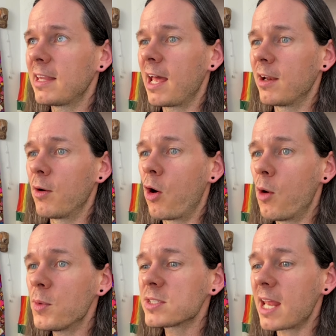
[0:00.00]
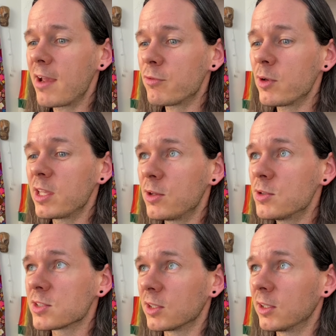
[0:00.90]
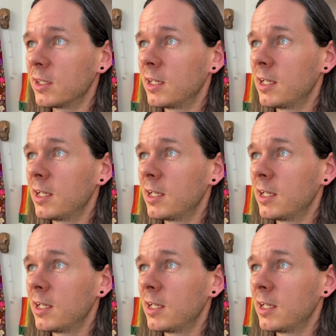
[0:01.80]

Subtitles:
that almost every user